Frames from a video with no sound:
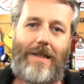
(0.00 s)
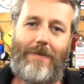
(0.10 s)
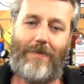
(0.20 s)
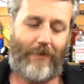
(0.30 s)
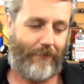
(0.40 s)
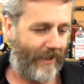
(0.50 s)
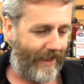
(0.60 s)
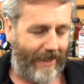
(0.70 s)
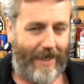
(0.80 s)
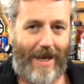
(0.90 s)
we've
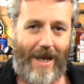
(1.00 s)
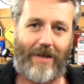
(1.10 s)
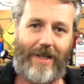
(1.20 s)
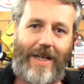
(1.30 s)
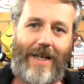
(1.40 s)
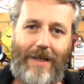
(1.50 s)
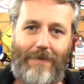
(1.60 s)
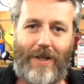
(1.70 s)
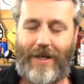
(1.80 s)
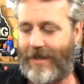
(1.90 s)
been in our gear,
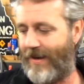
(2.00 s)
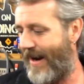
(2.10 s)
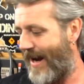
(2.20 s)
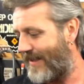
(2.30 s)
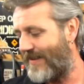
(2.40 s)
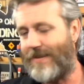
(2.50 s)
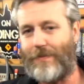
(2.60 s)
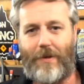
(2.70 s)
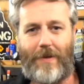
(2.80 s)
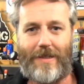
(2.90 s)
bloody our asses have
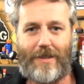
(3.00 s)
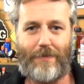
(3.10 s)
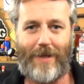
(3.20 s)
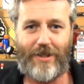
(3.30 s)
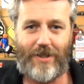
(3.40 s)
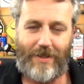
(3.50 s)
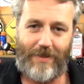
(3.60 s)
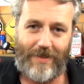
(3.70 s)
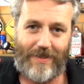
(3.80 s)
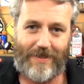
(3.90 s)
been smashed into
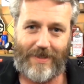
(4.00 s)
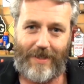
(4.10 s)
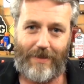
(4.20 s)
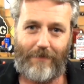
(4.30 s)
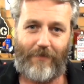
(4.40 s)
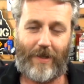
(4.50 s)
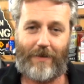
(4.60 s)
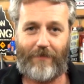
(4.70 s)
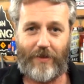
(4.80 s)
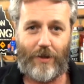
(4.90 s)
the seat
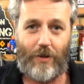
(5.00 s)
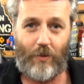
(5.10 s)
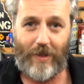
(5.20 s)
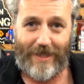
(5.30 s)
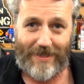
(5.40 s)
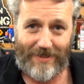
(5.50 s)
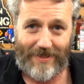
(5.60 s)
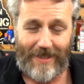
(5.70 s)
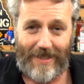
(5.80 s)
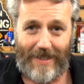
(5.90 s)
fucking for 2 weeks.
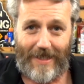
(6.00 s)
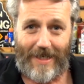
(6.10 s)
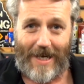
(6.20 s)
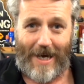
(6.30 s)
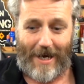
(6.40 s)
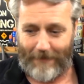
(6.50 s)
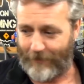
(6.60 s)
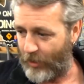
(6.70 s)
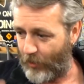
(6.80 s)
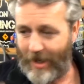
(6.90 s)

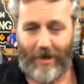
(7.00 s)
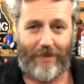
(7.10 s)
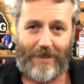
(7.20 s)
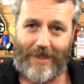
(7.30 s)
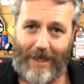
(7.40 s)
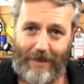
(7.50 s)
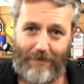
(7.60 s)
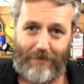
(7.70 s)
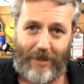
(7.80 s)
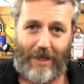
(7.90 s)
We're wearing the
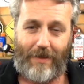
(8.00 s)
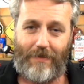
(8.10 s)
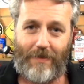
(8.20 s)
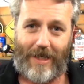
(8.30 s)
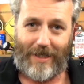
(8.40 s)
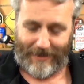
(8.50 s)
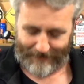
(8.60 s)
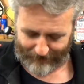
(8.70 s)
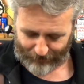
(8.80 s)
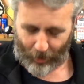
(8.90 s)
same, you know,
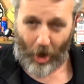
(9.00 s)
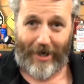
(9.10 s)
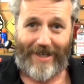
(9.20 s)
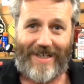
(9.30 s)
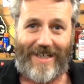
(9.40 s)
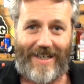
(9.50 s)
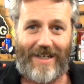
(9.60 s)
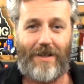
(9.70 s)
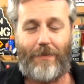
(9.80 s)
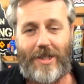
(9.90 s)
riding
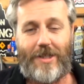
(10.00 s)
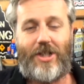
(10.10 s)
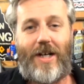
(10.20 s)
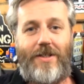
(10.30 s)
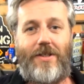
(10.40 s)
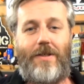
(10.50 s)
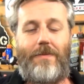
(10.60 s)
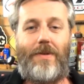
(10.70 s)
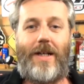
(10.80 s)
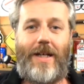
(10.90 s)
gear. I mean, you're changing your
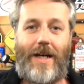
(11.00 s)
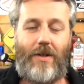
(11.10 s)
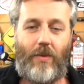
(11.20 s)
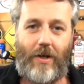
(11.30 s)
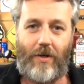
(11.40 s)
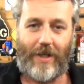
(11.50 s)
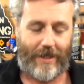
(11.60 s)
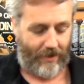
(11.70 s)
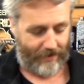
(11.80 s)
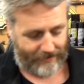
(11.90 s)
bloody underwear and all that
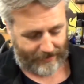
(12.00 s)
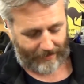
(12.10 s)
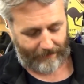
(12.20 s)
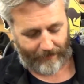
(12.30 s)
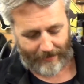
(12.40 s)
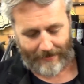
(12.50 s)
kind of stuff.